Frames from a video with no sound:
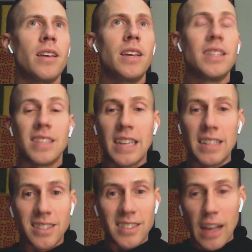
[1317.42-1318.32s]
Isn't
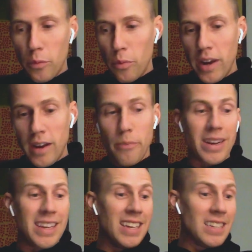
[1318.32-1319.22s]
as celebrated,
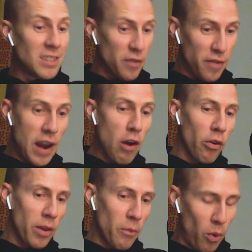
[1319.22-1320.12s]
but is
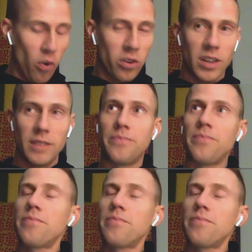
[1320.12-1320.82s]
very important.